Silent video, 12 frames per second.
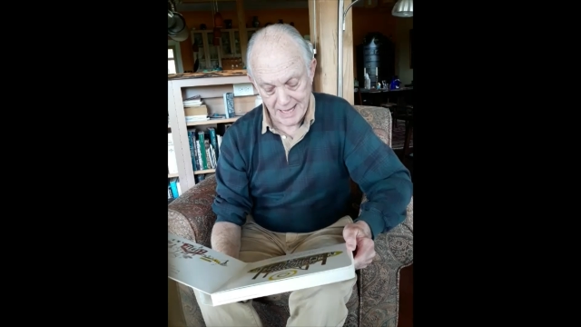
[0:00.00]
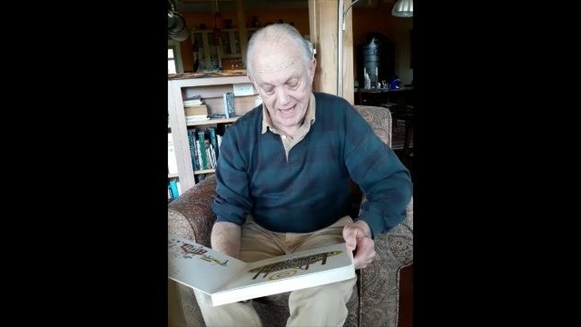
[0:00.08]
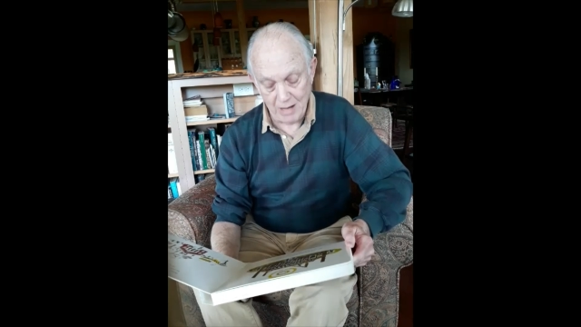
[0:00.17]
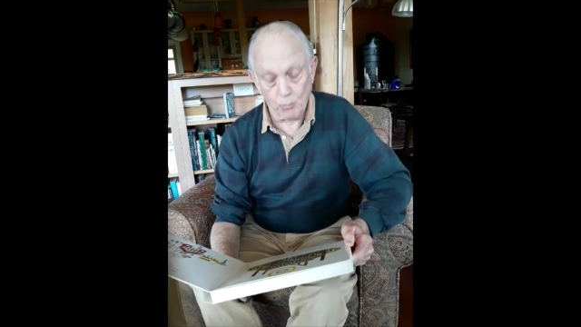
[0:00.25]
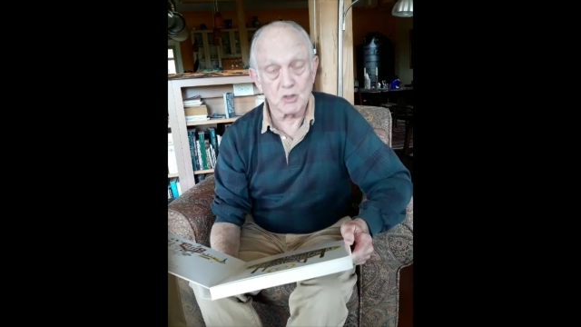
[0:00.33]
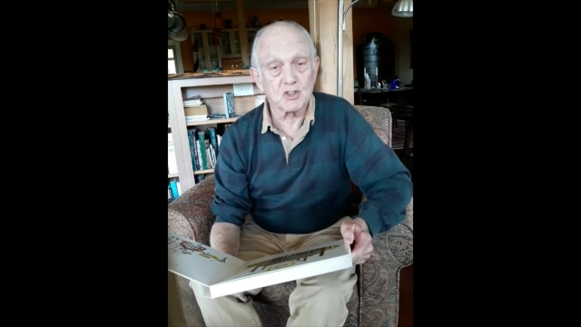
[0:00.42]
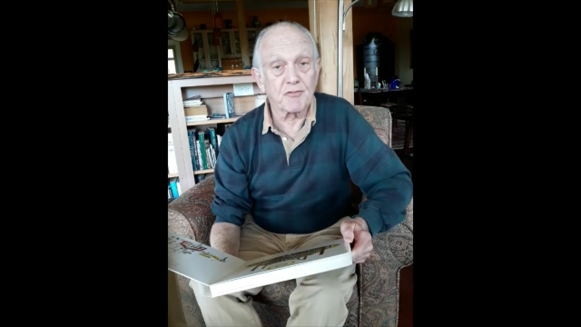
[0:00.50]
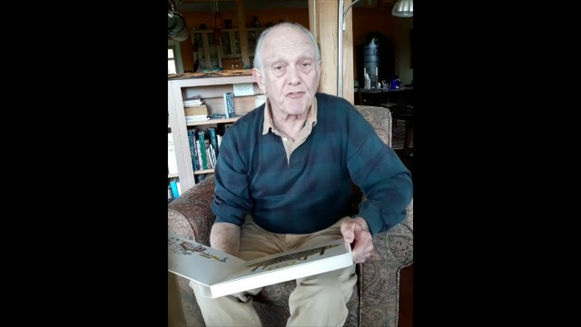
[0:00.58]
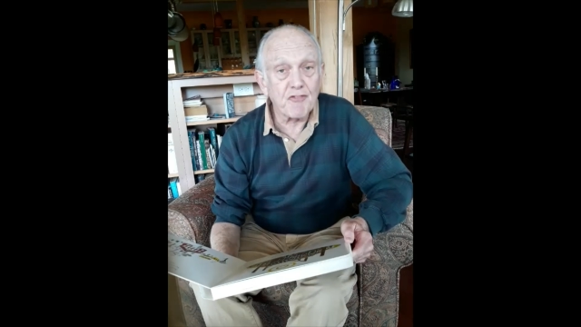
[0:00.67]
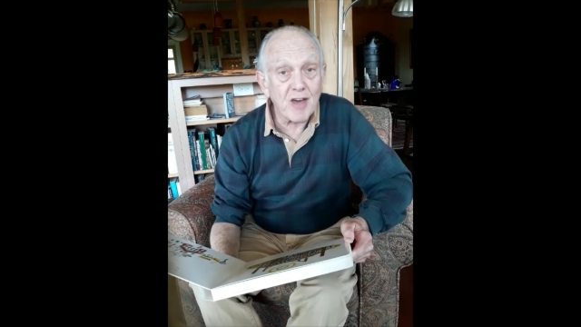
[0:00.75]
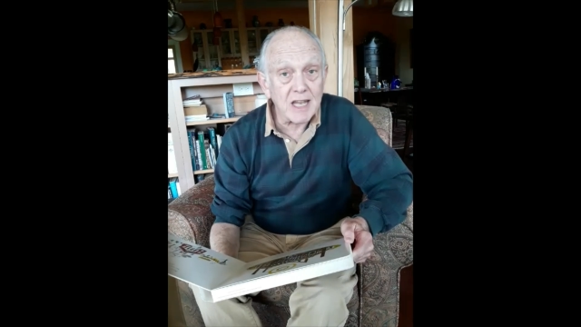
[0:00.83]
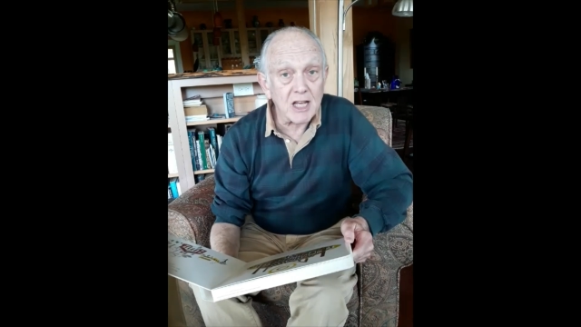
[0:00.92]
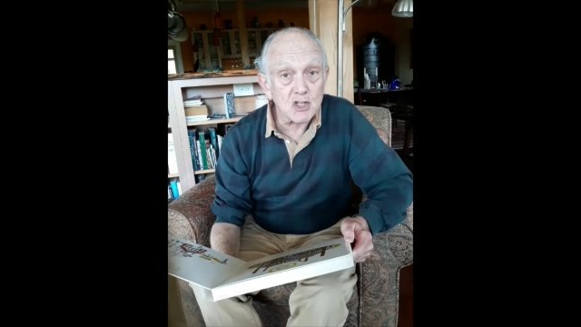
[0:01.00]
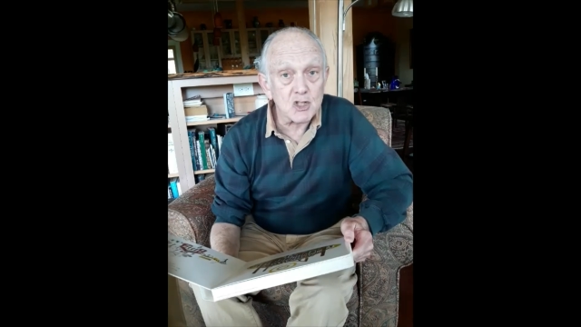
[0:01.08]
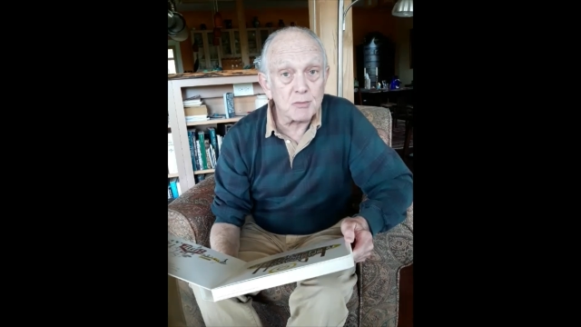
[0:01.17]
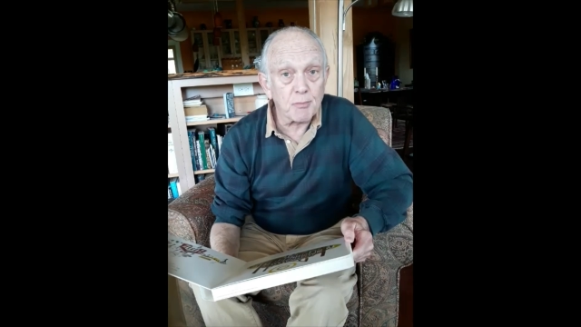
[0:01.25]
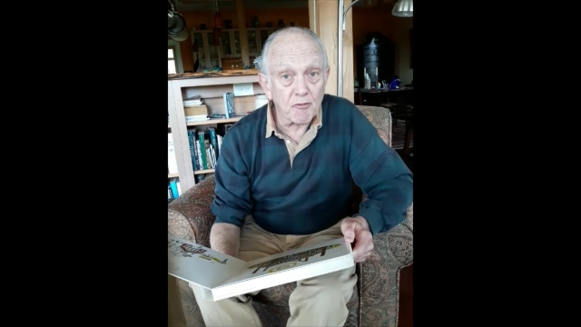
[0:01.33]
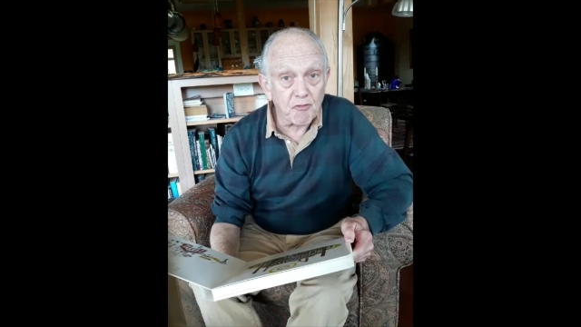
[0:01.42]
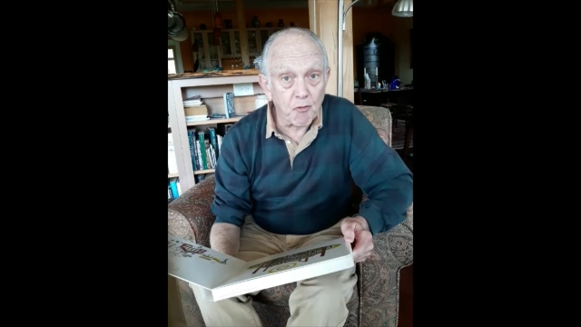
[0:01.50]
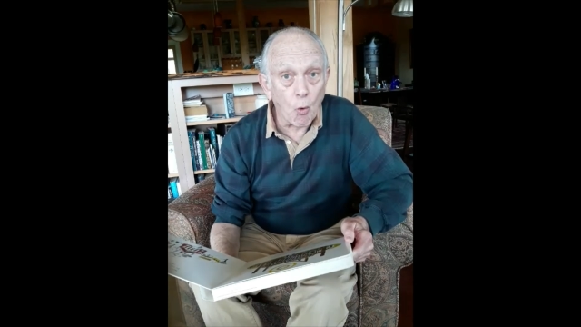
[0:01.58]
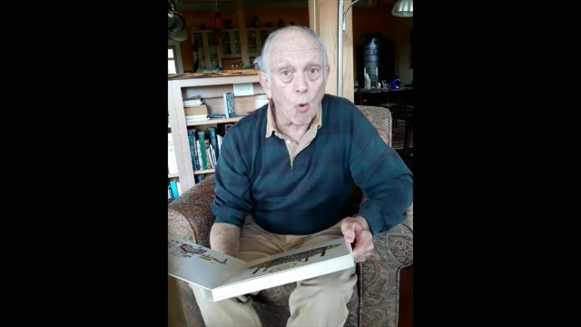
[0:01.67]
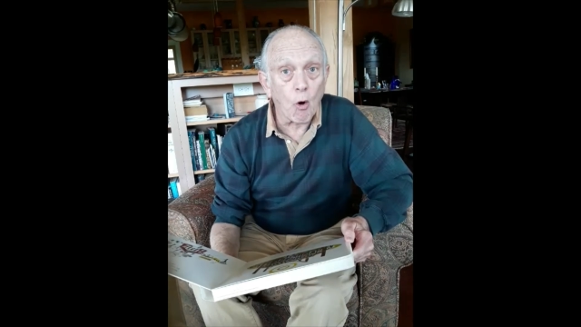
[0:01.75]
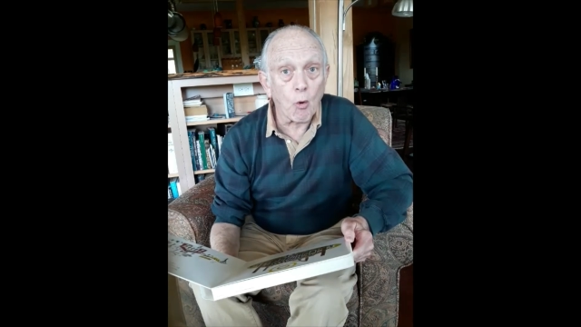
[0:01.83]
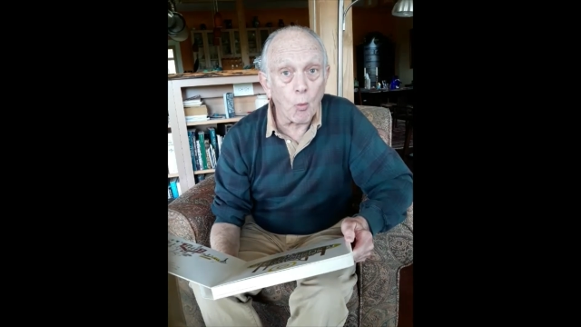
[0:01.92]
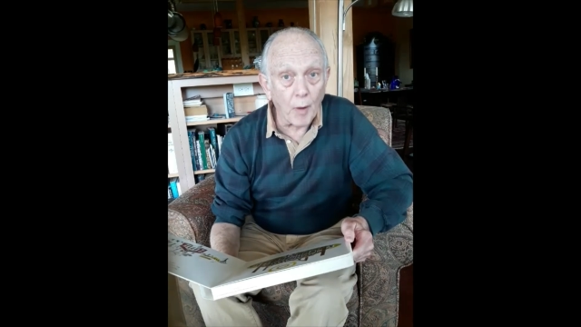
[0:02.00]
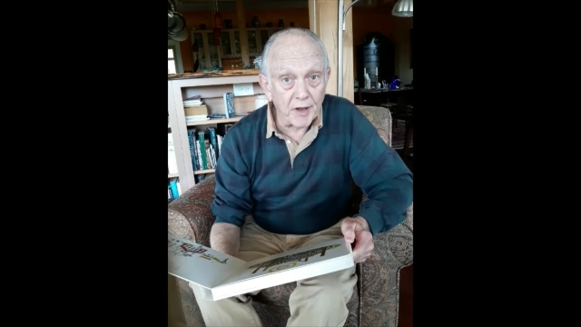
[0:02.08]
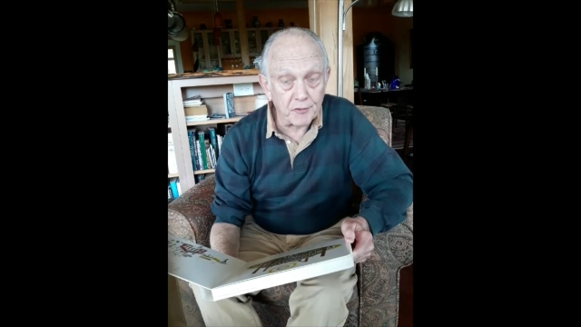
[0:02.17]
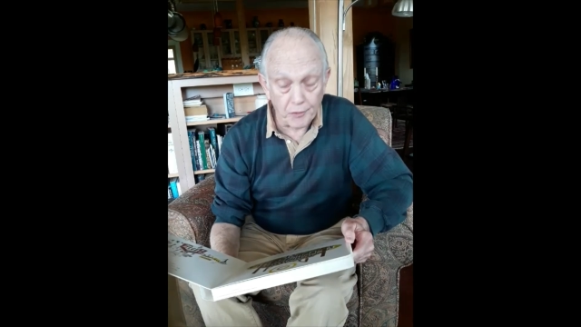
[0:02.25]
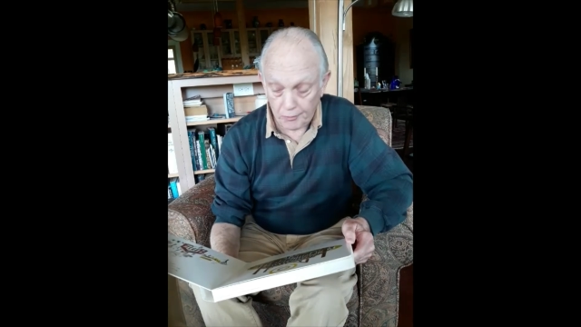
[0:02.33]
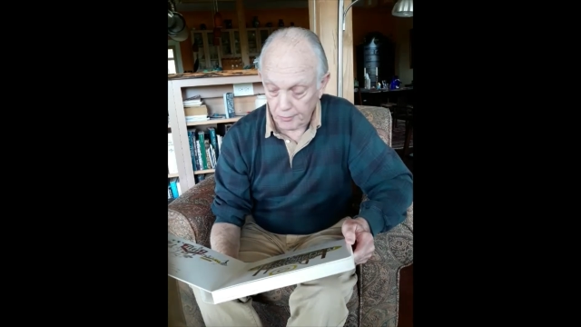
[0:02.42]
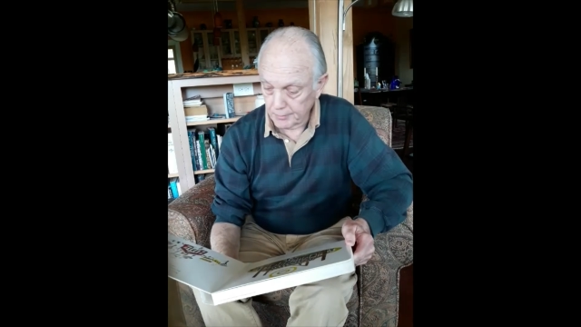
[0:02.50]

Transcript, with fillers: It was finished before winter.